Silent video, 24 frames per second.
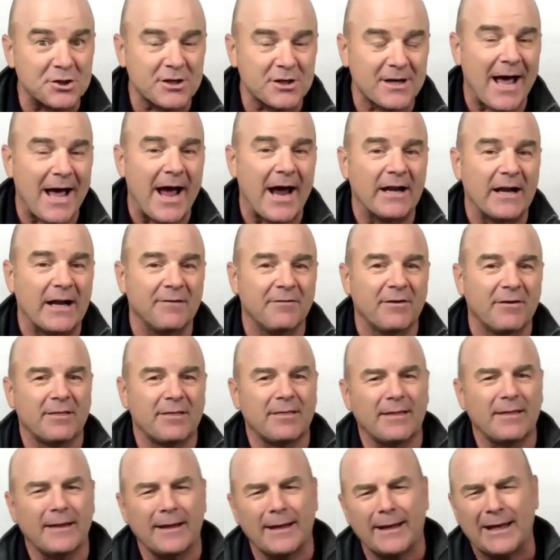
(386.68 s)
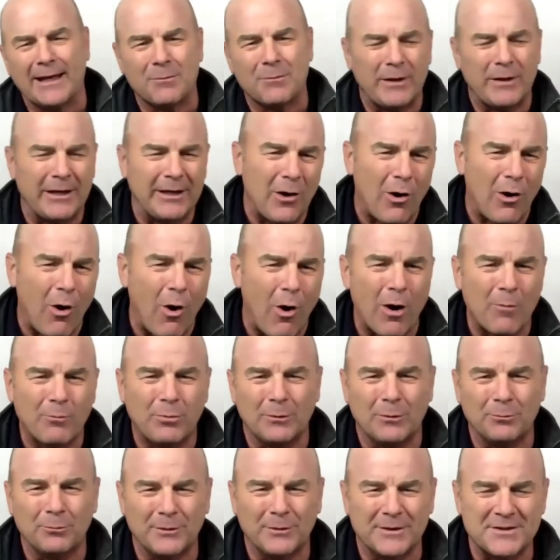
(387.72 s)
kind of a thing, PR,
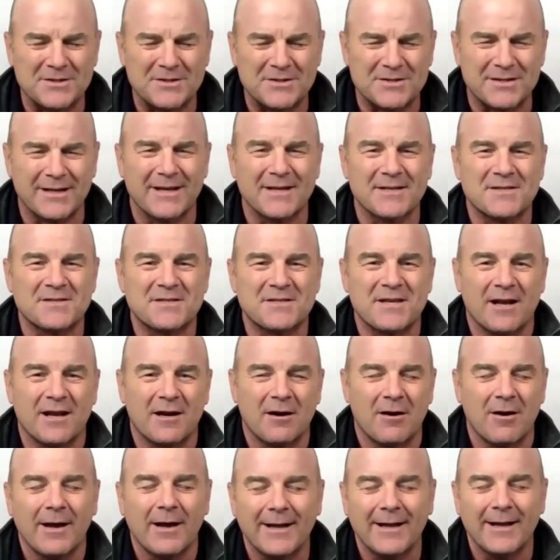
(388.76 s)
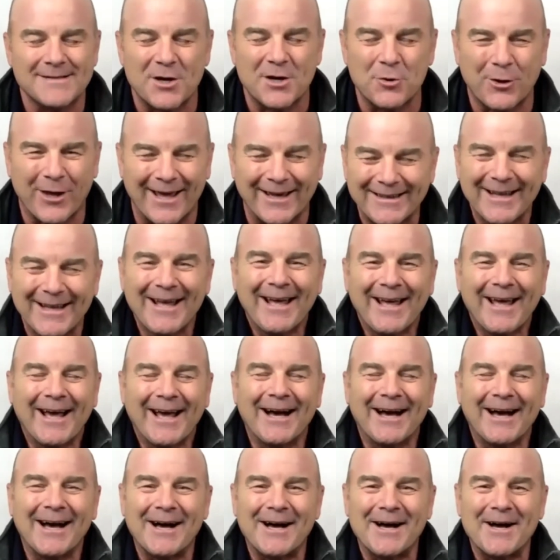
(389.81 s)
publicity, etc. I did okay.
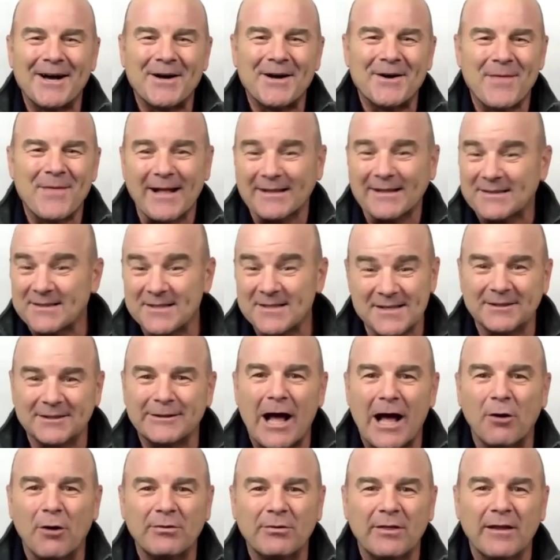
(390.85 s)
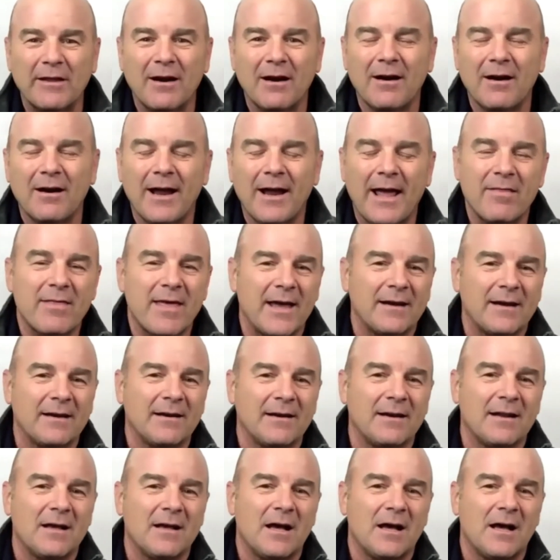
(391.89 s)
That's still out there. And then
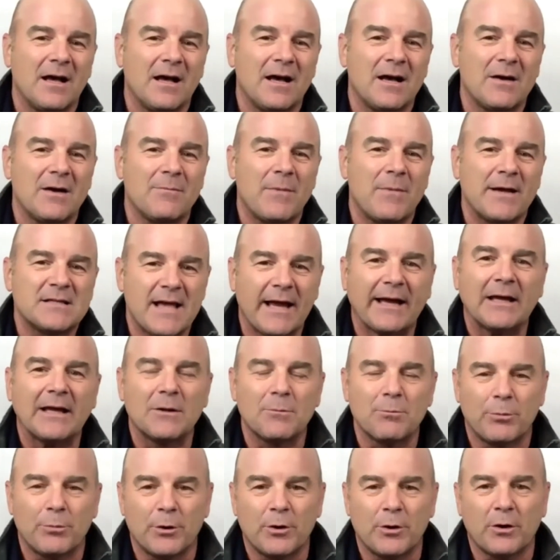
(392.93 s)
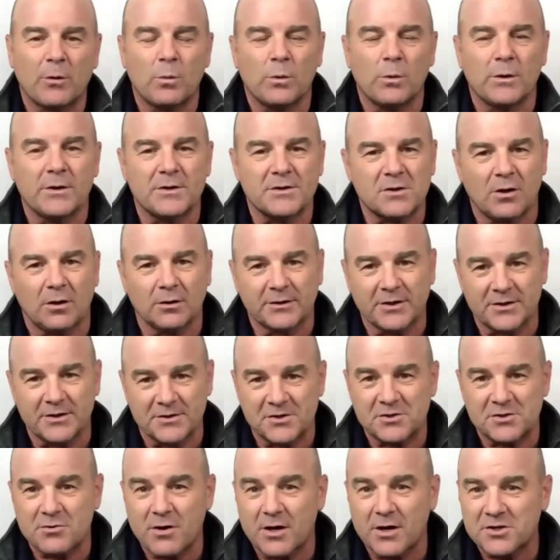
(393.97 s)
my second book was called
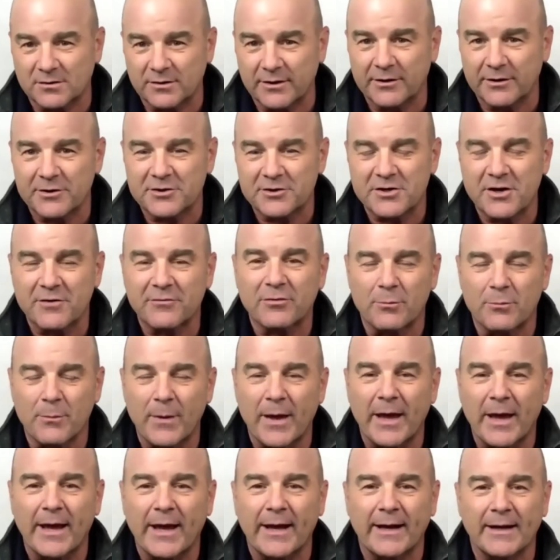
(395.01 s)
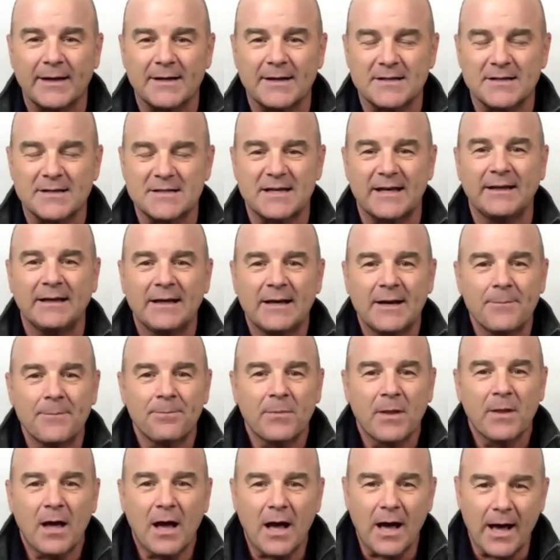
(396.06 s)
Construction Leadership from A to Z.
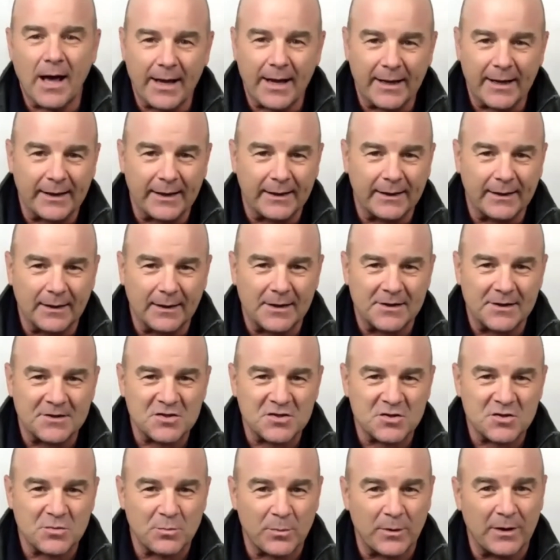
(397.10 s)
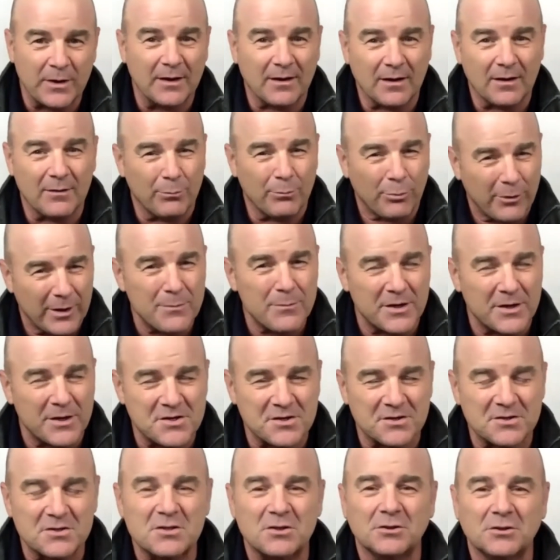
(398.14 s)
I speak pretty much
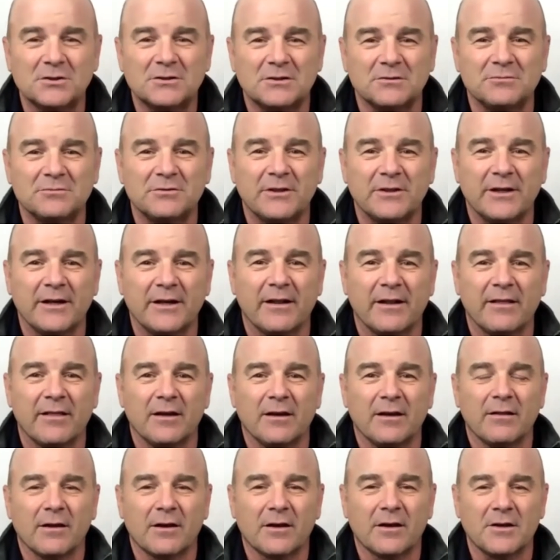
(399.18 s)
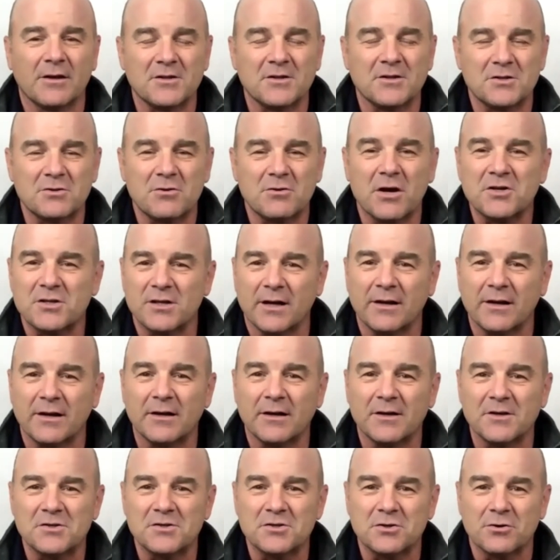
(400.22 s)
exclusively to the construction
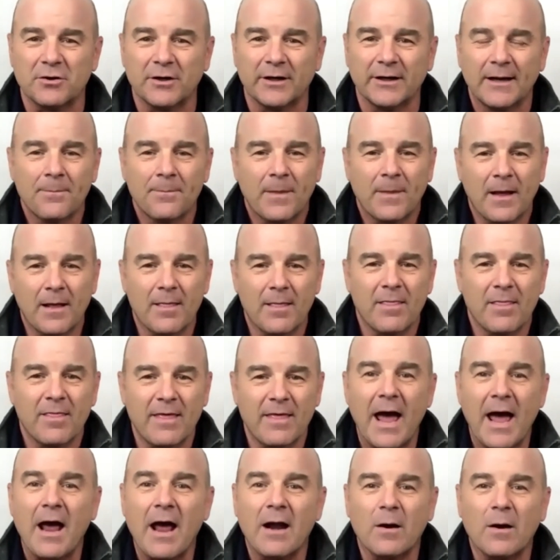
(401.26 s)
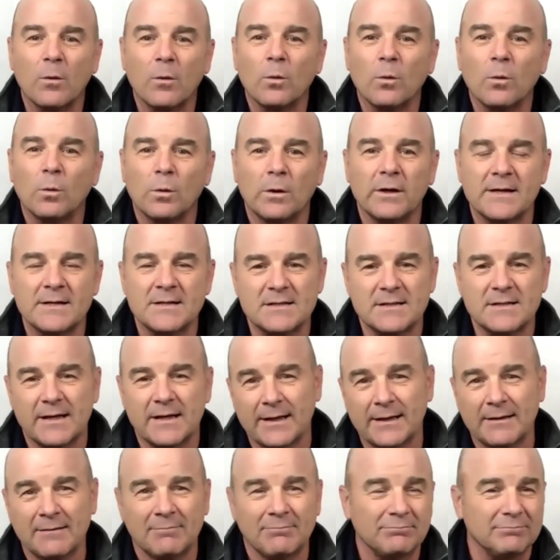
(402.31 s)
industry. And that was
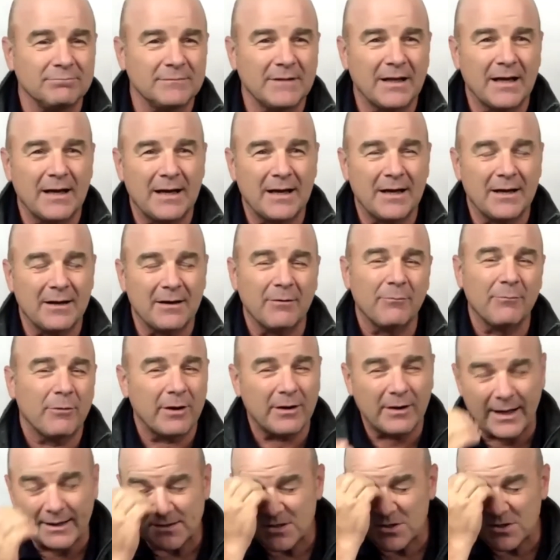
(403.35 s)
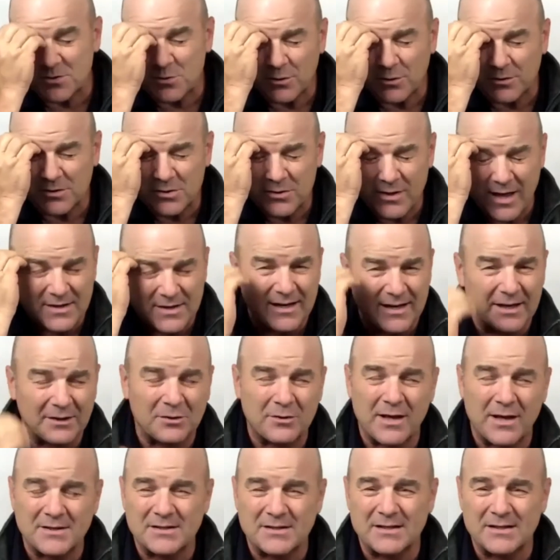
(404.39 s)
in 2008,
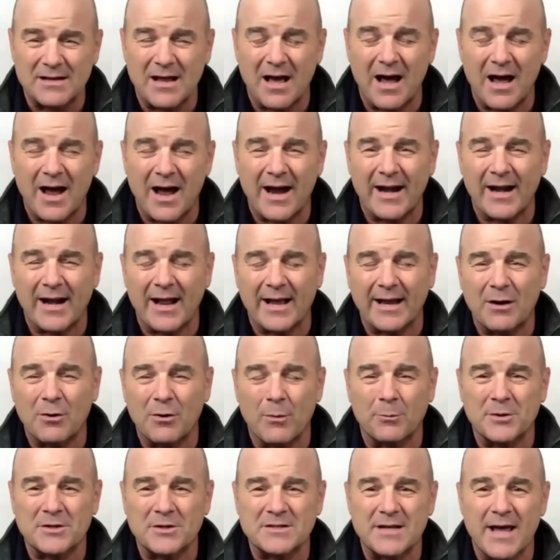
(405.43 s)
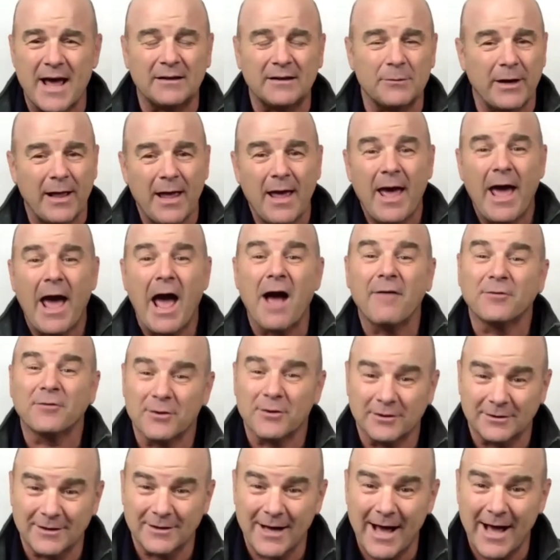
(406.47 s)
2009. I can't remember exactly, but after the
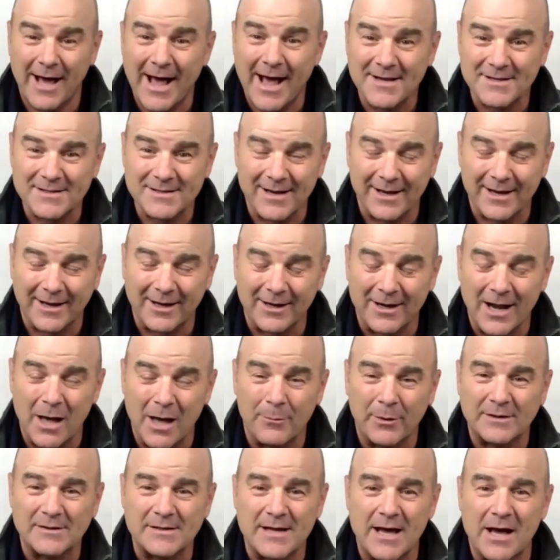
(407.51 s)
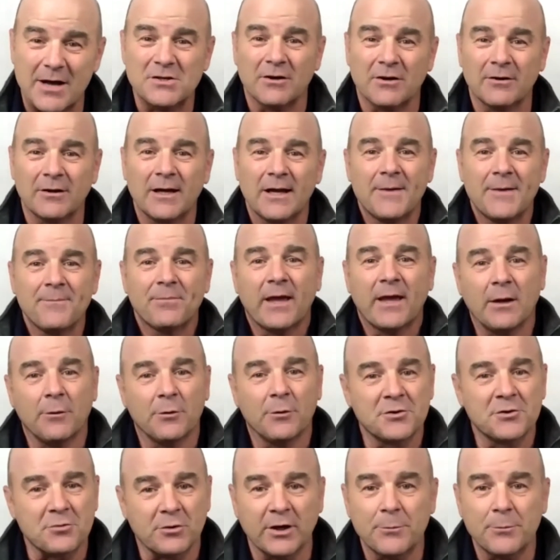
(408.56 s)
last economic downturn. And it
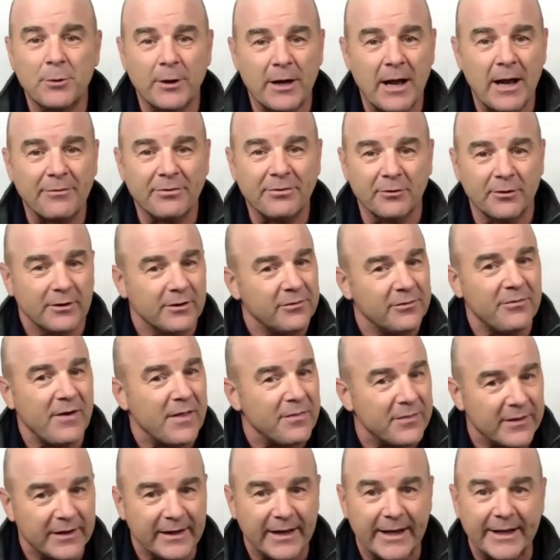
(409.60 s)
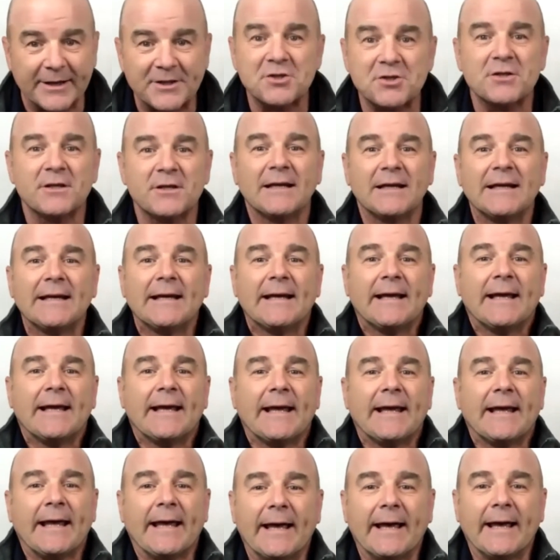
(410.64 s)
was really put out there to defend the niche.
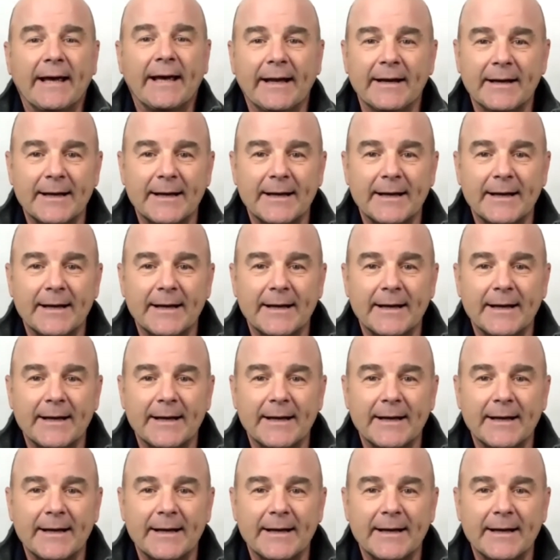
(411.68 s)
And